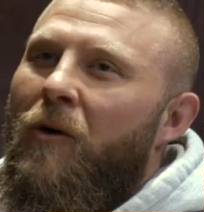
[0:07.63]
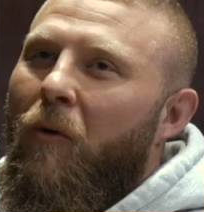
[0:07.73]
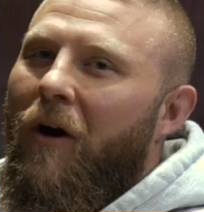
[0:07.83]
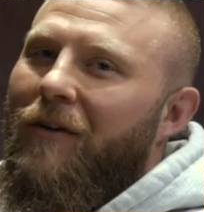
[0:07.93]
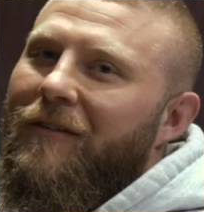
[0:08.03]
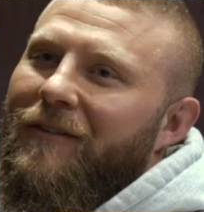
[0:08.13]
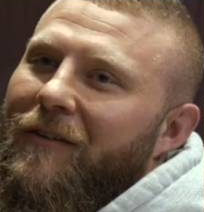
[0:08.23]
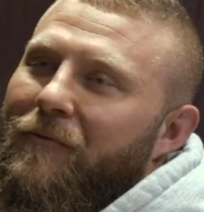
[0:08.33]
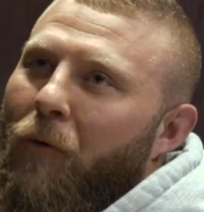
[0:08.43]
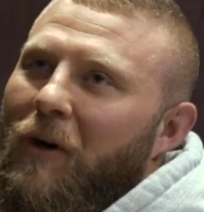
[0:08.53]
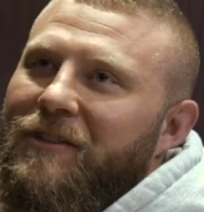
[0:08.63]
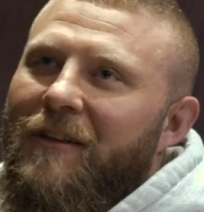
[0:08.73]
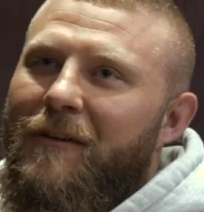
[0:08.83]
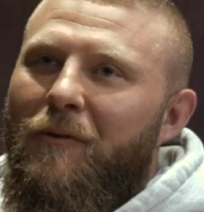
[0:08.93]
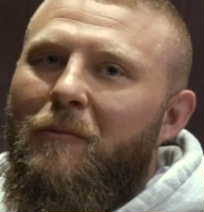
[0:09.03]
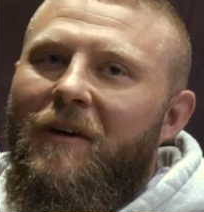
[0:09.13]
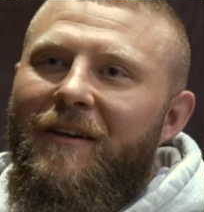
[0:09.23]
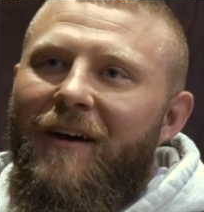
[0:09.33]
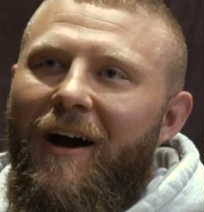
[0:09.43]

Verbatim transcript: Like, well, fortunately for me,